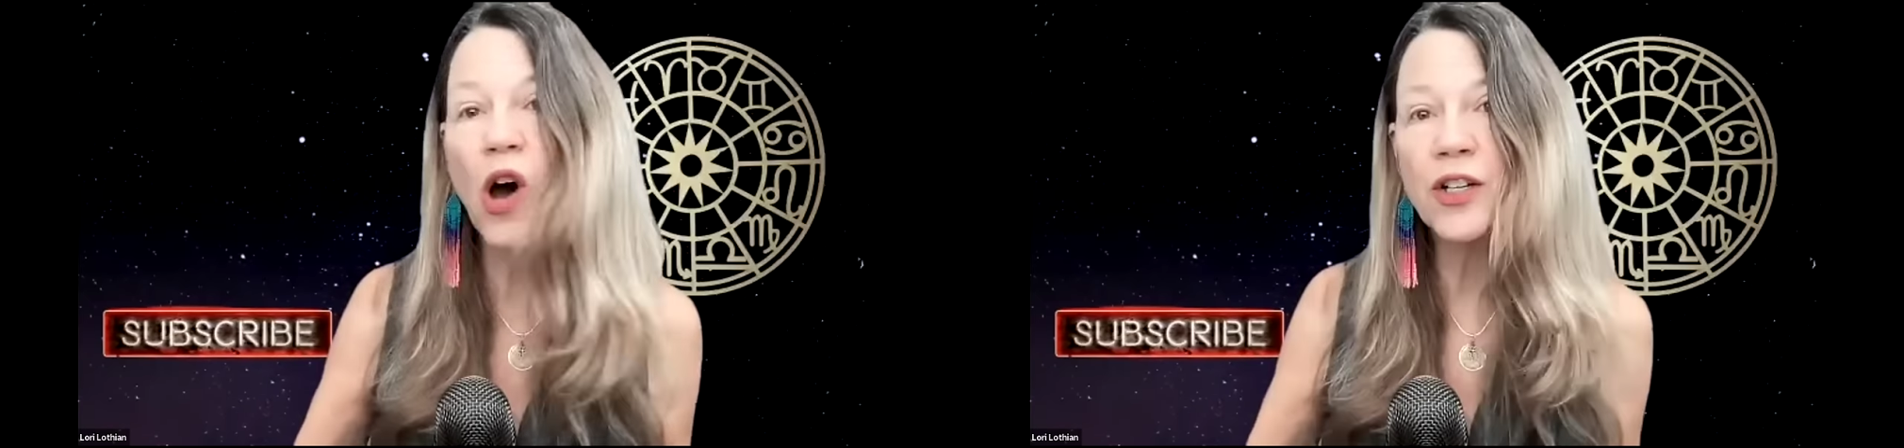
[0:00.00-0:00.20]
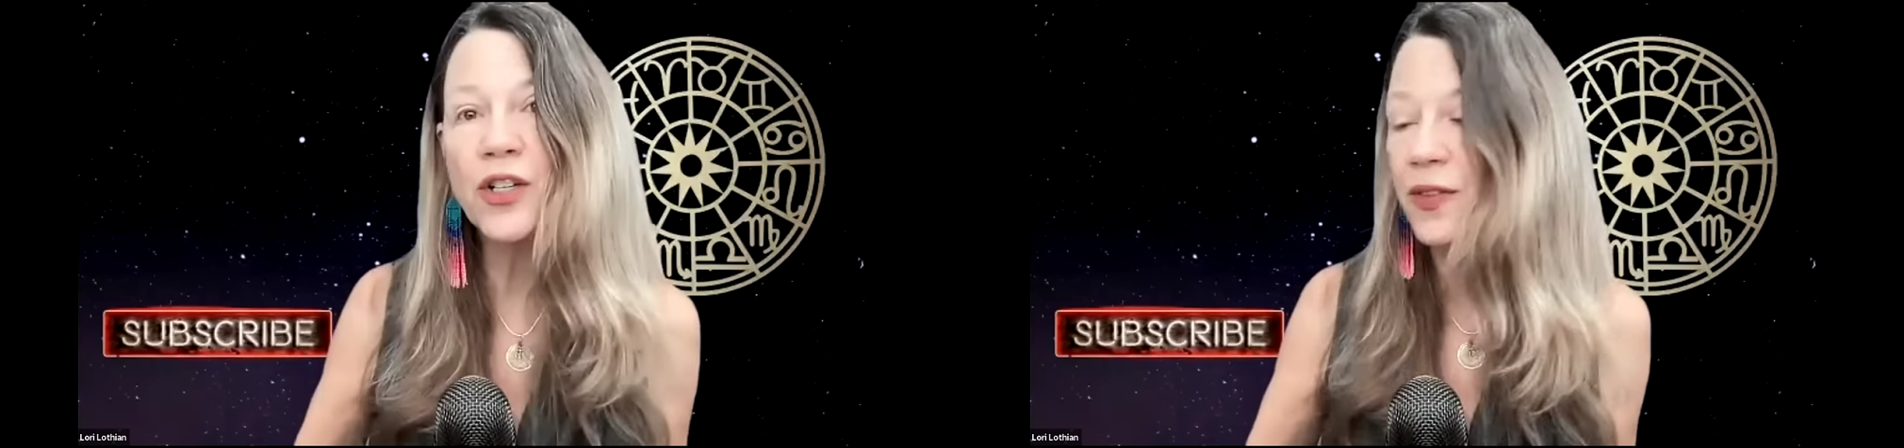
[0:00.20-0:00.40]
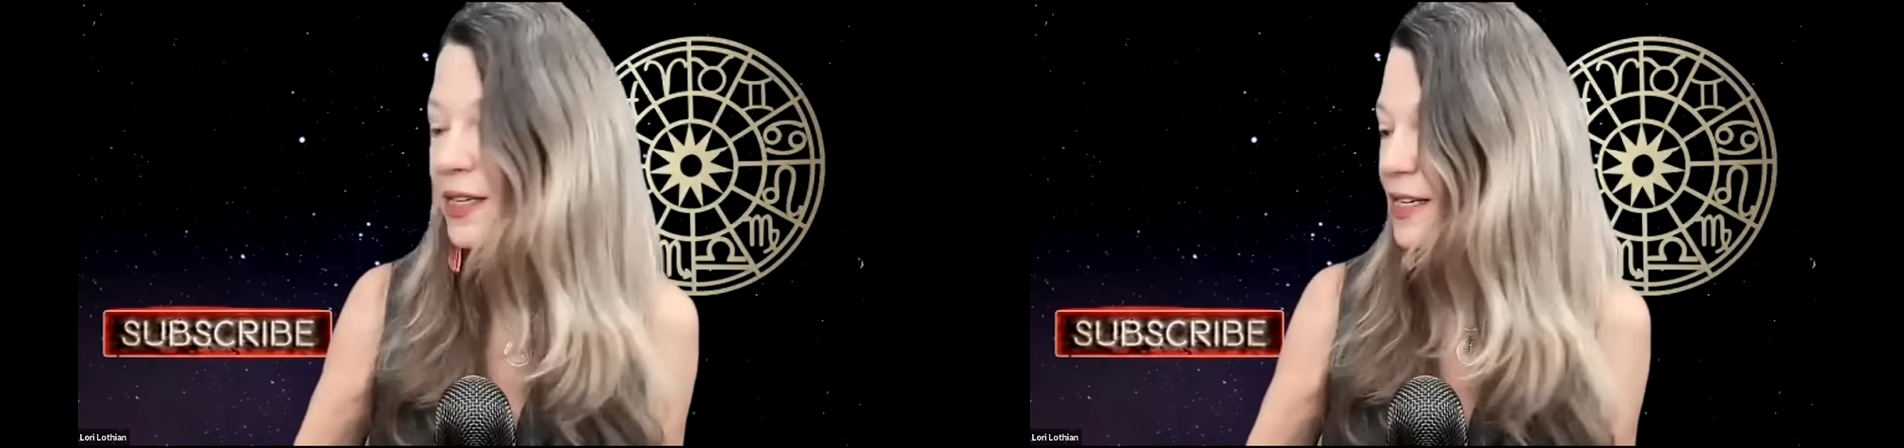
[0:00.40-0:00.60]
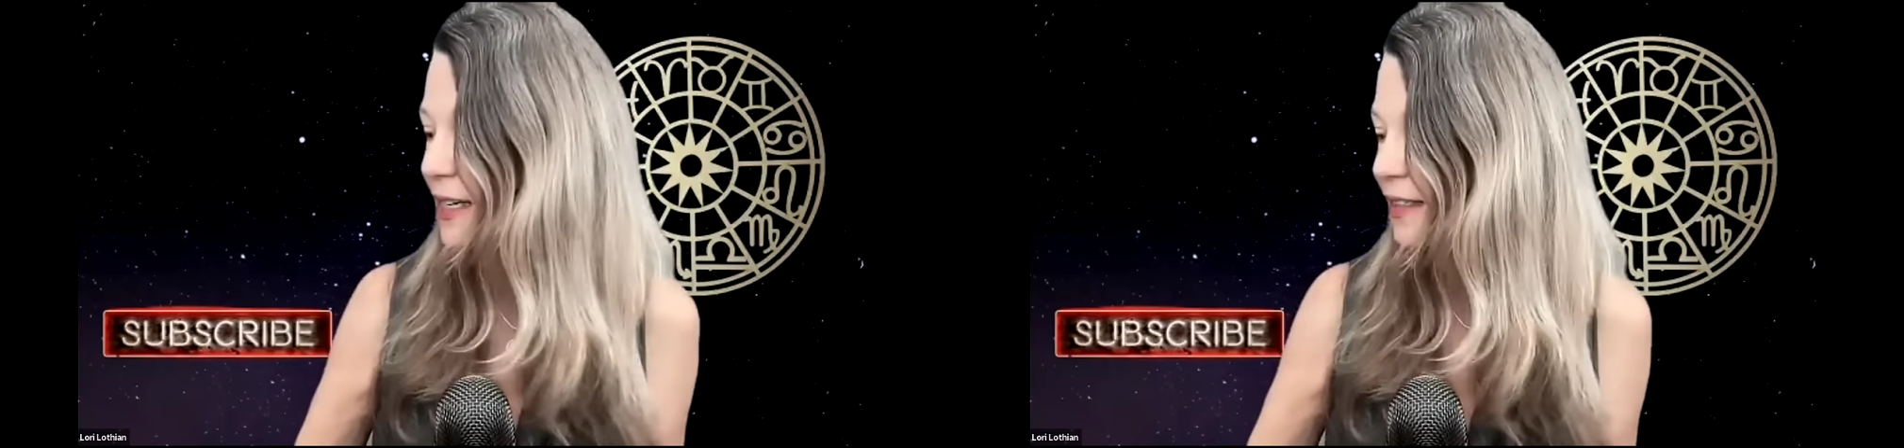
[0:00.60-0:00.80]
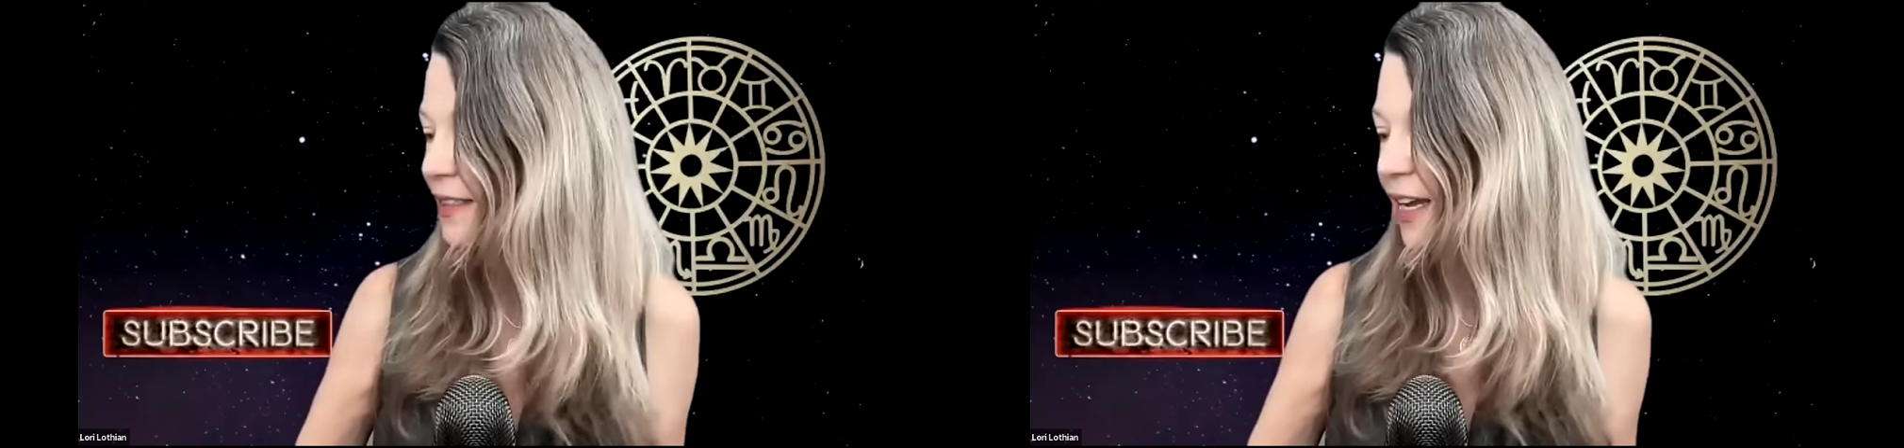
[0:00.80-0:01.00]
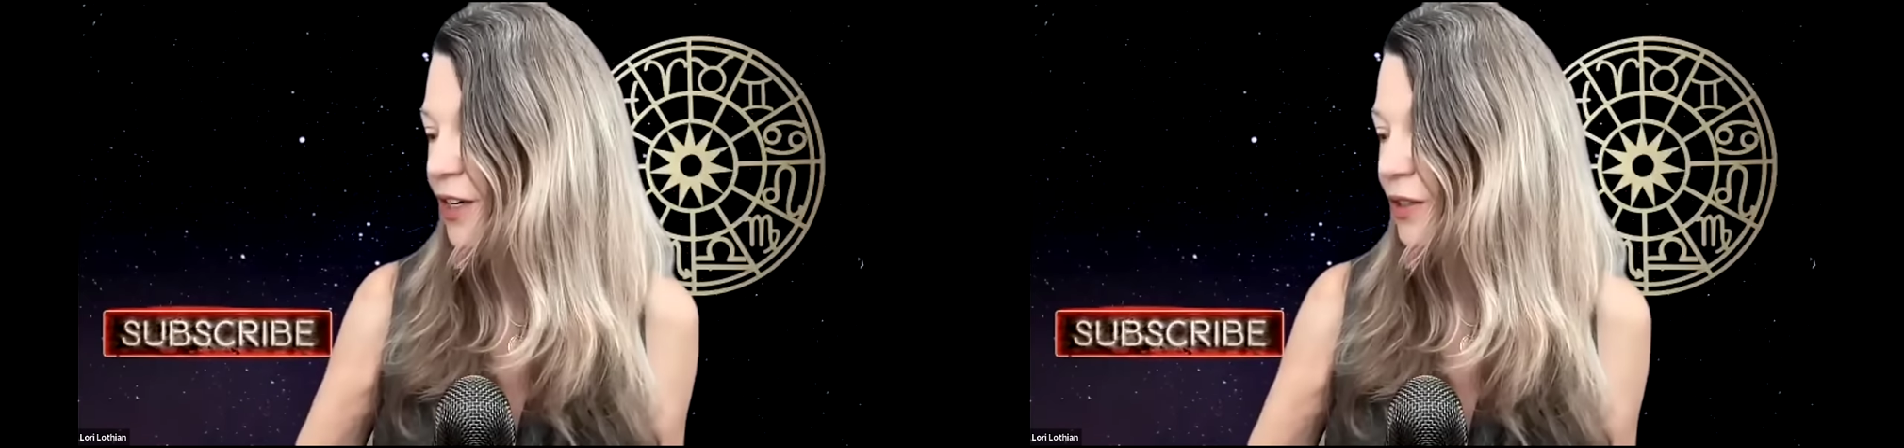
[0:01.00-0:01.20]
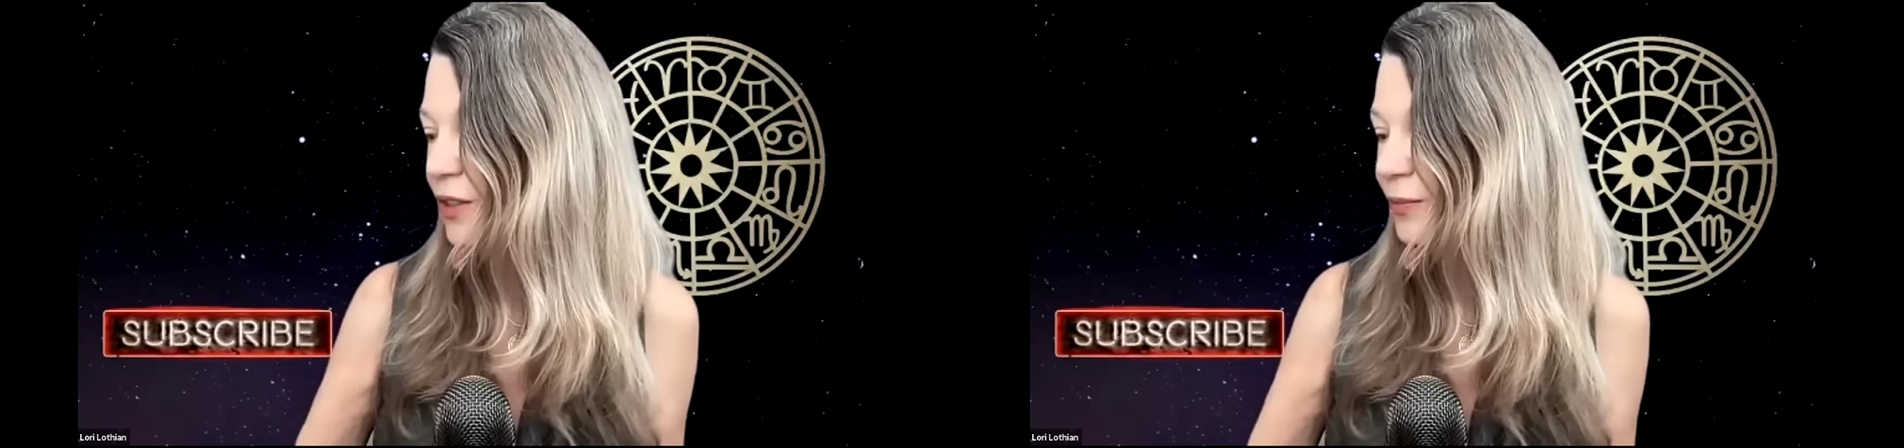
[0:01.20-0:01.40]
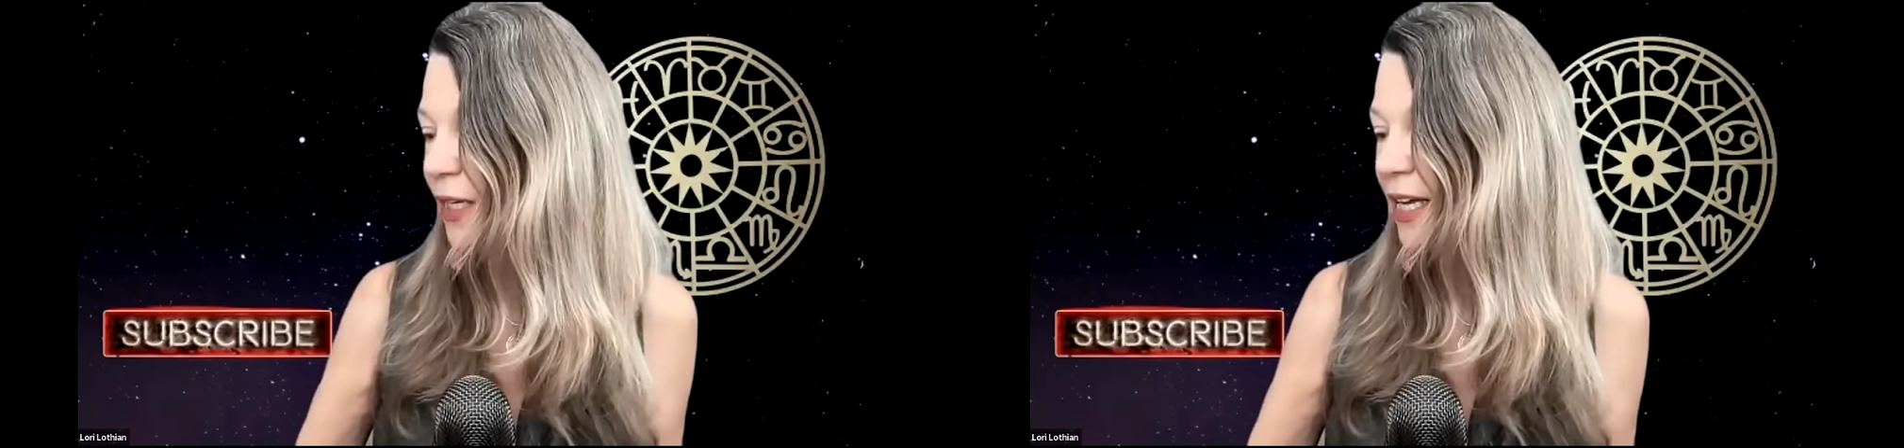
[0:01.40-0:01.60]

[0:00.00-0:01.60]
on to the next cycle.